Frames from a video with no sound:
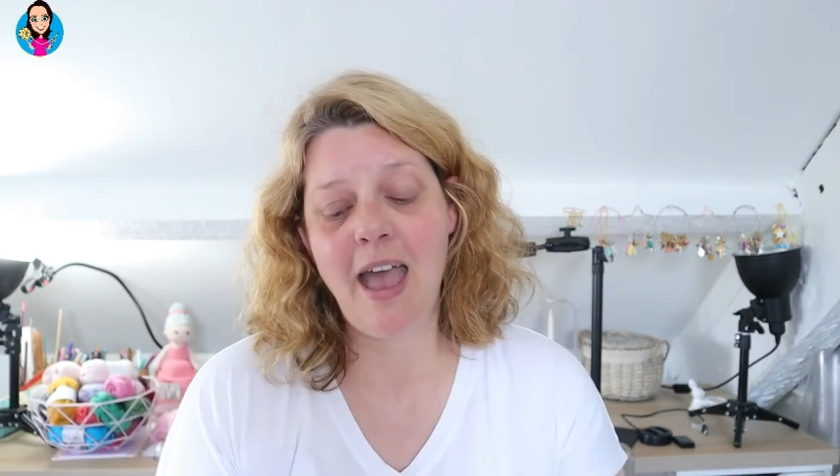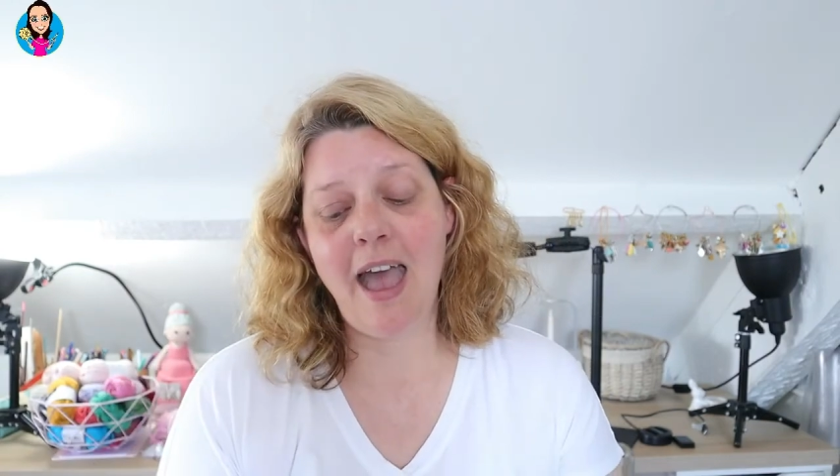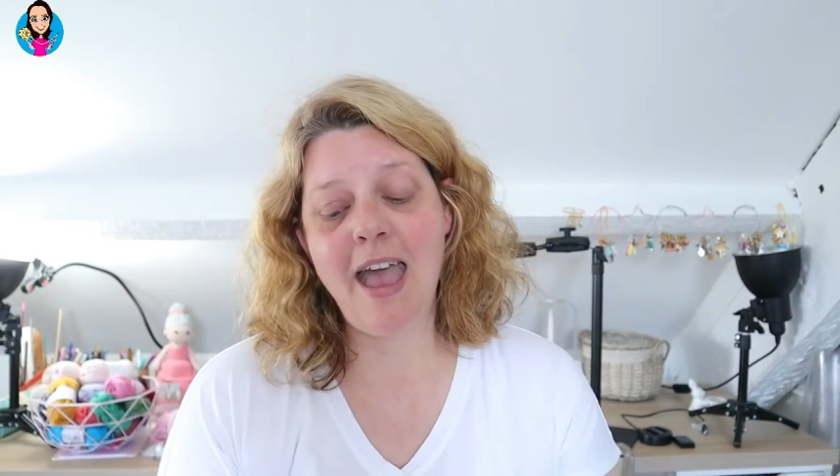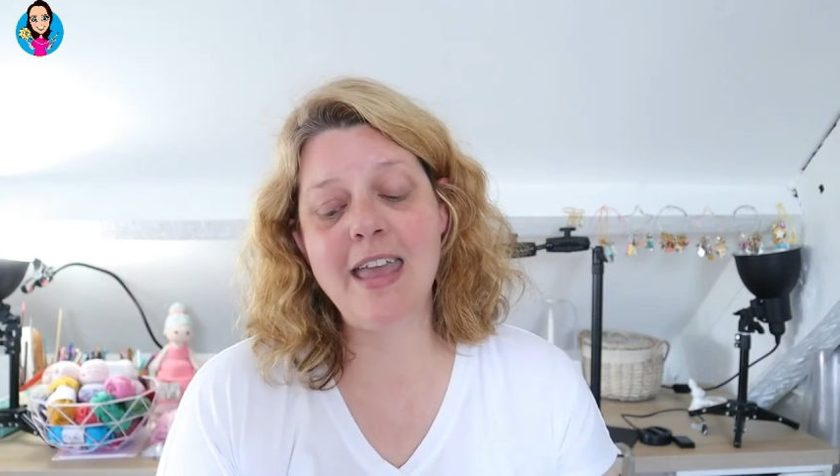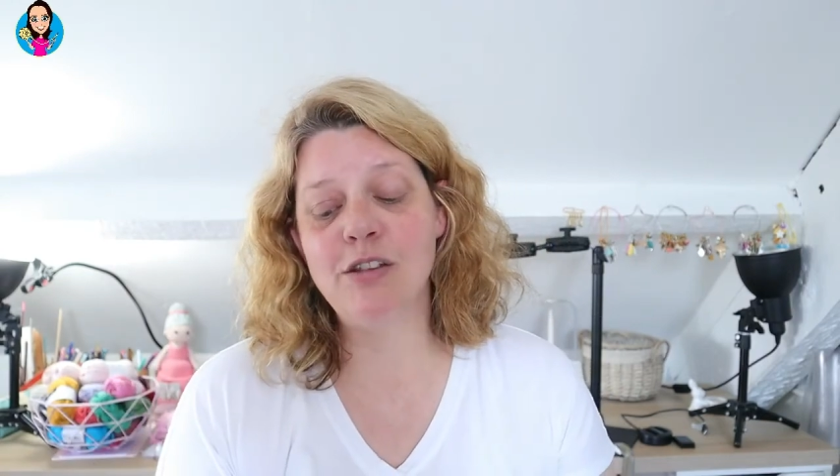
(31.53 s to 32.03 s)

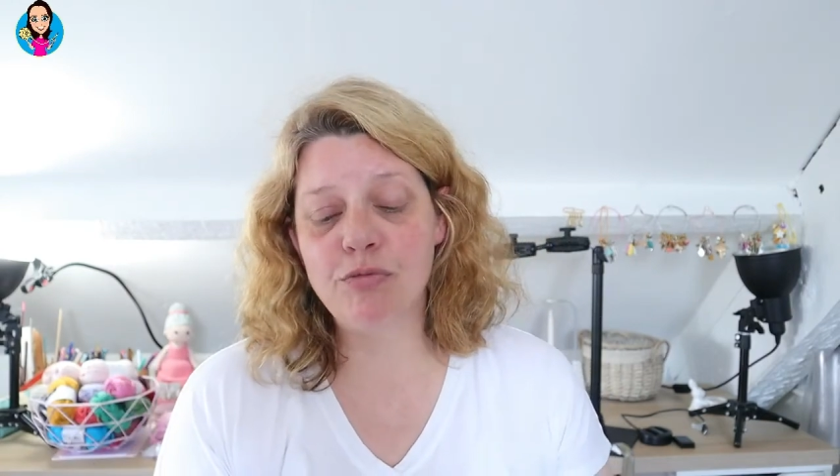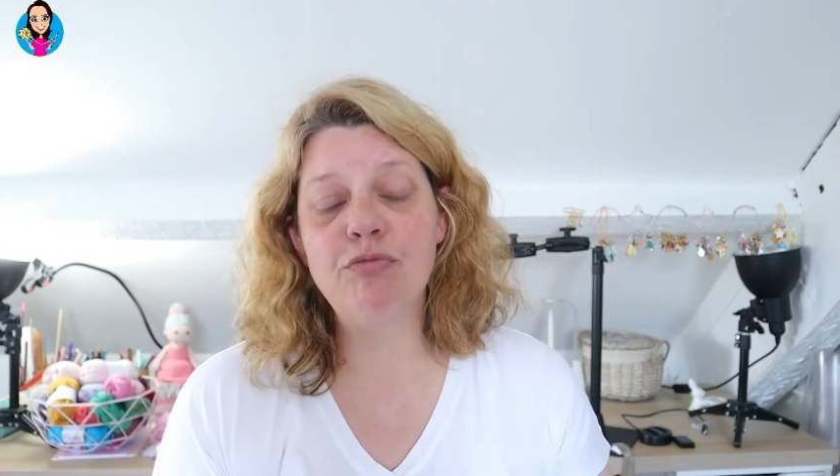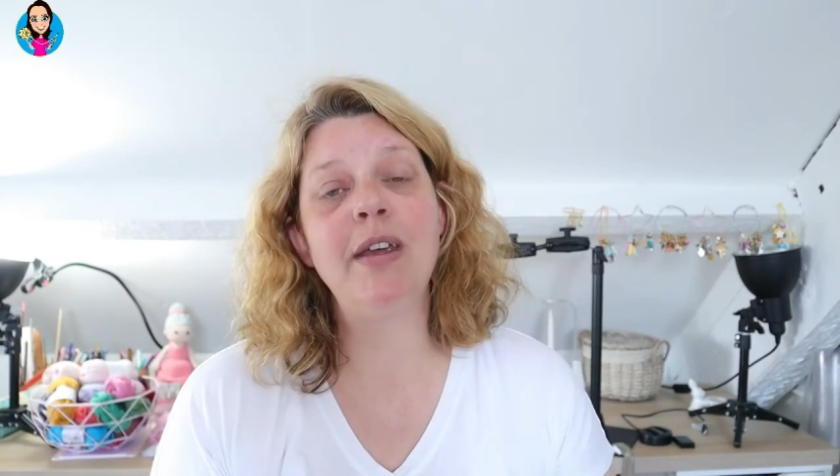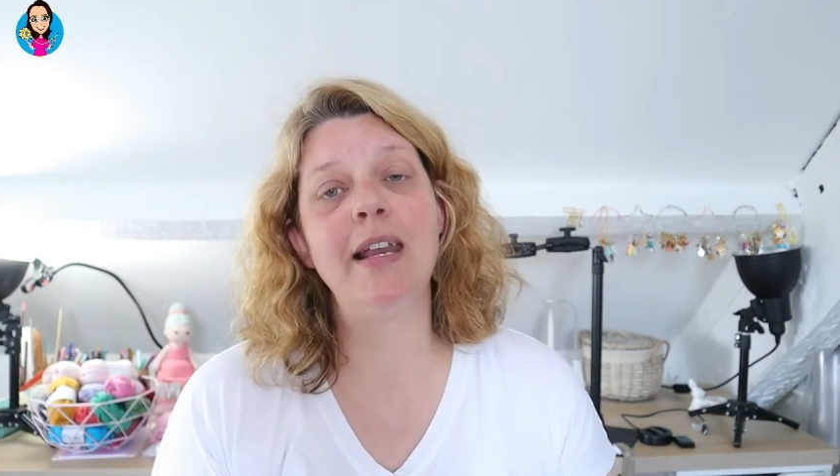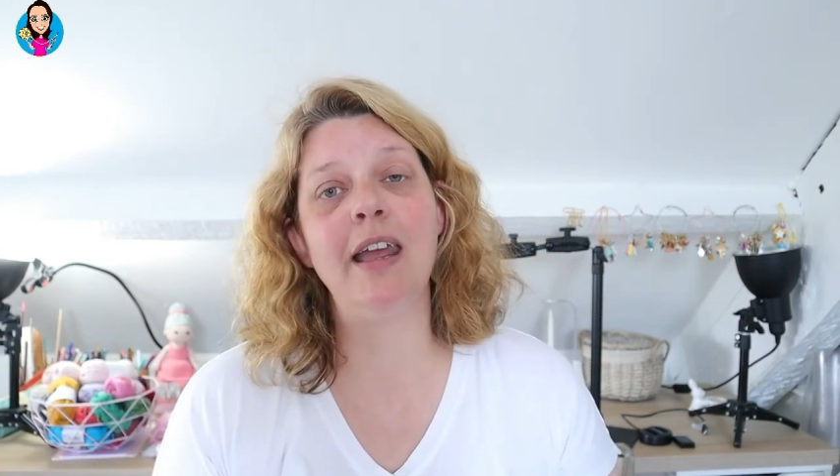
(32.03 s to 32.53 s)
It's
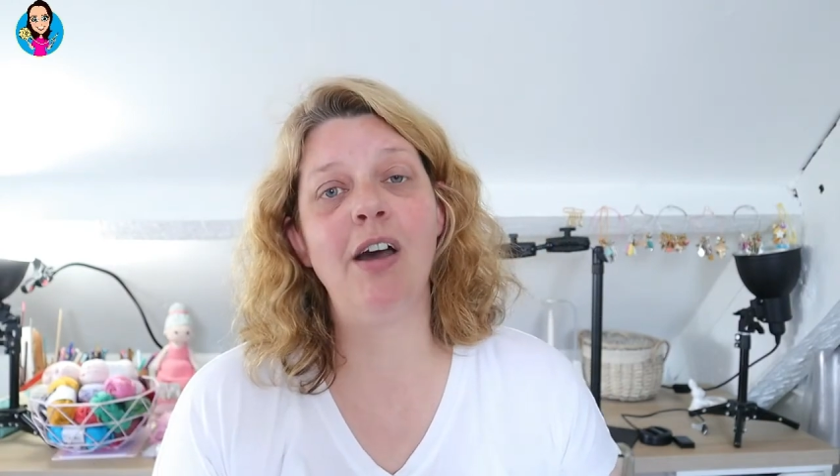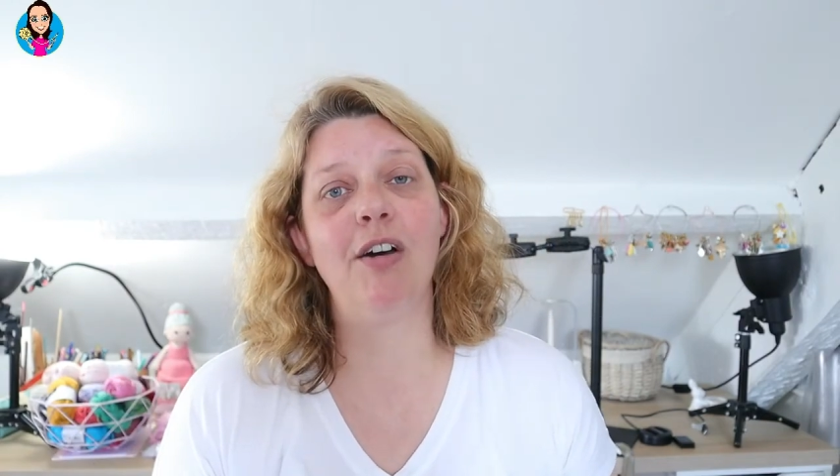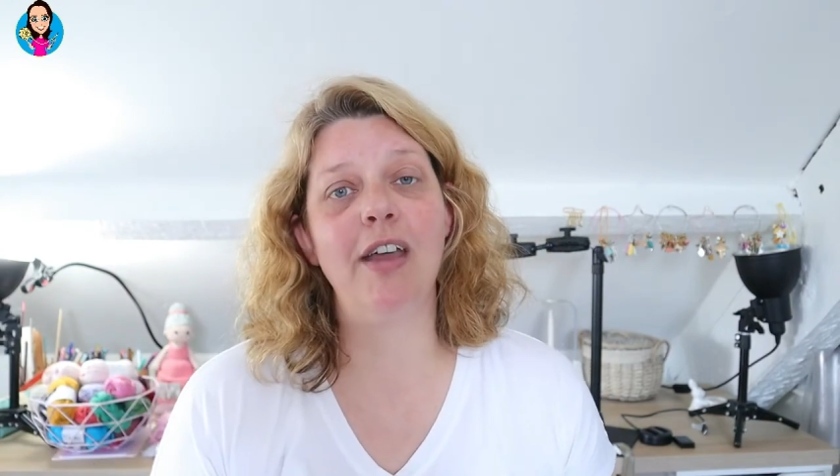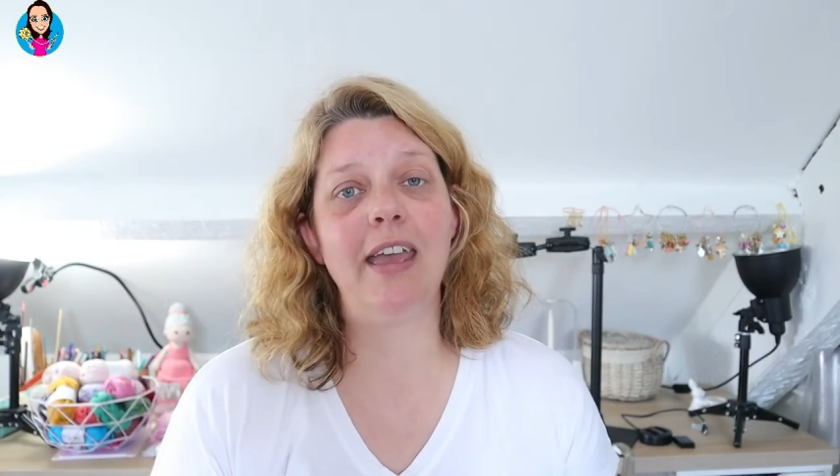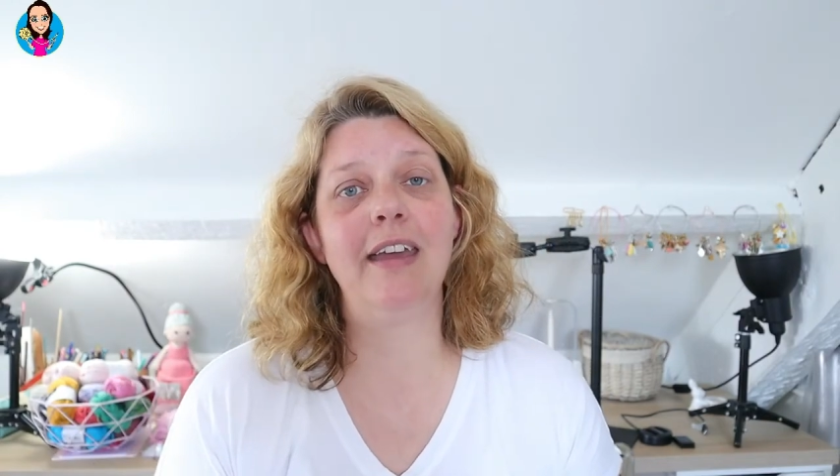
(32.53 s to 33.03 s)
really
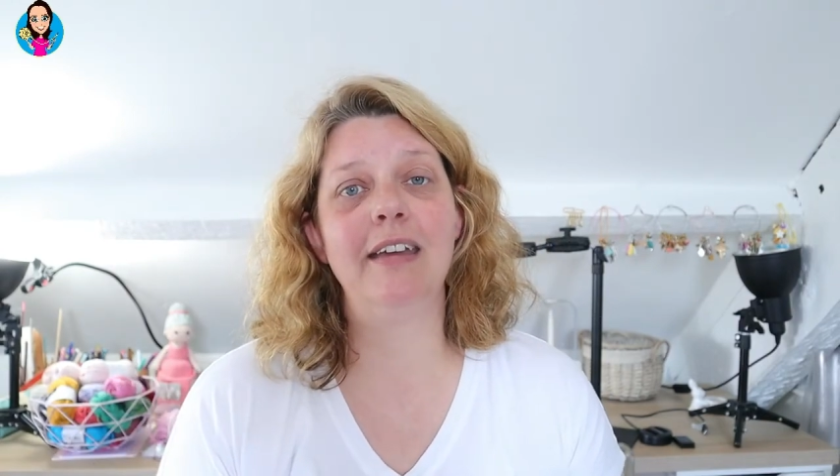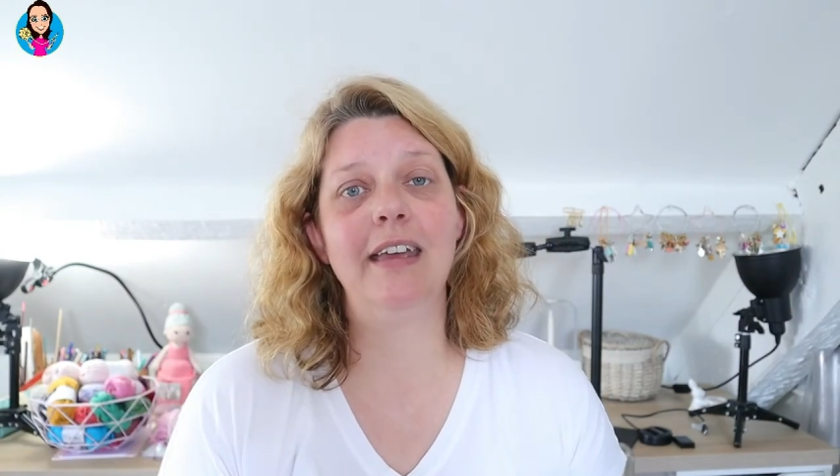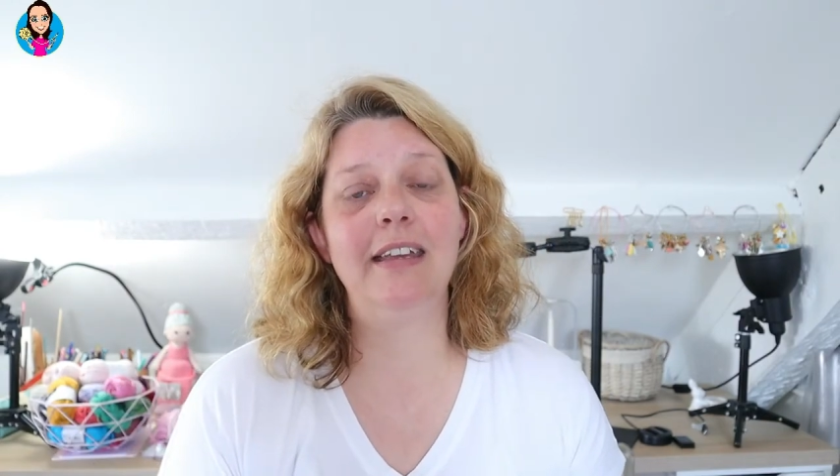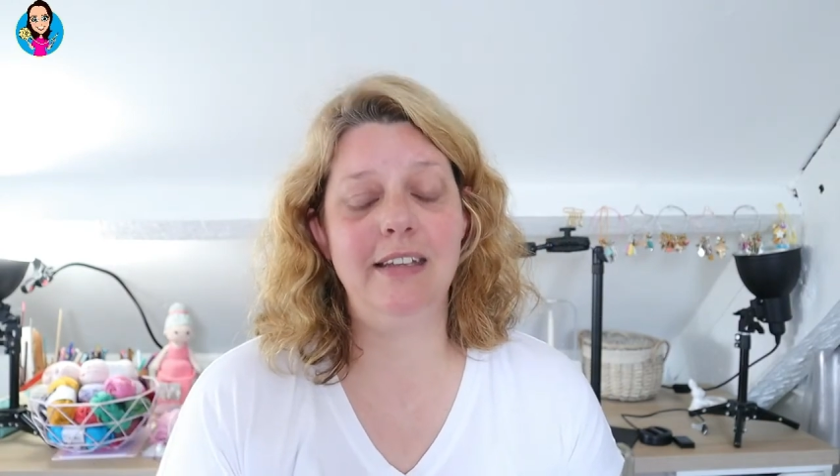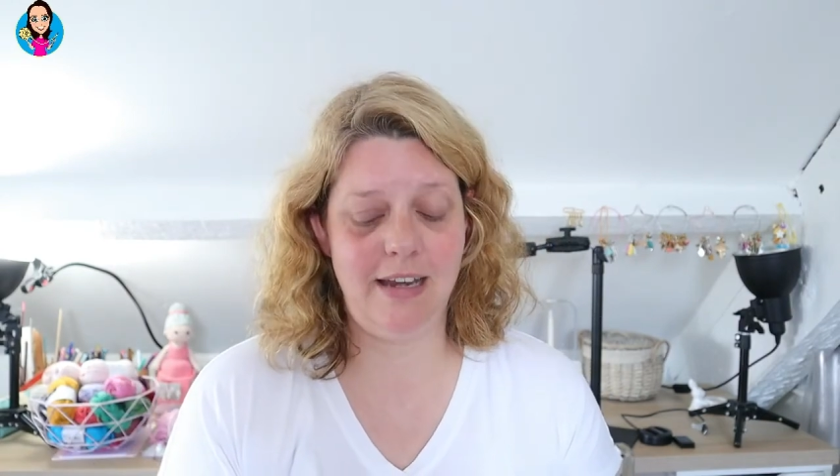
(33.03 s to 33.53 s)
hot here
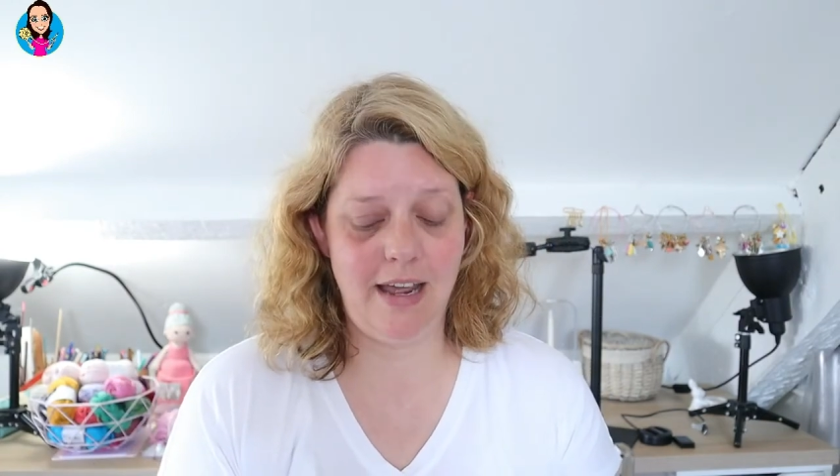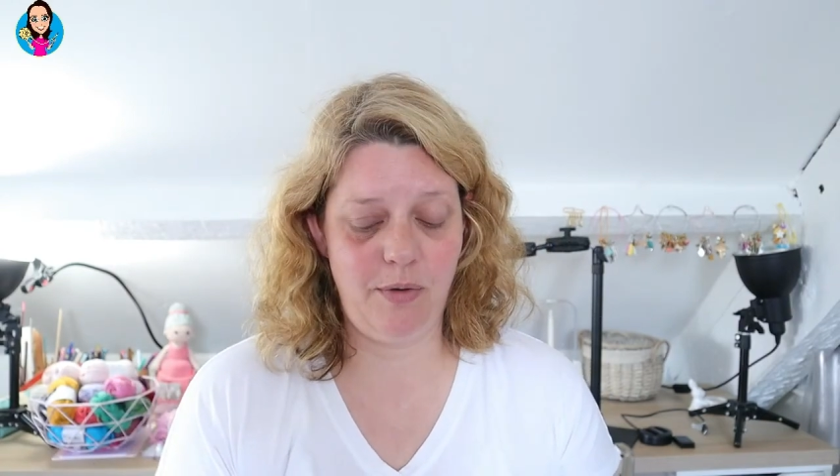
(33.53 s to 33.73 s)
in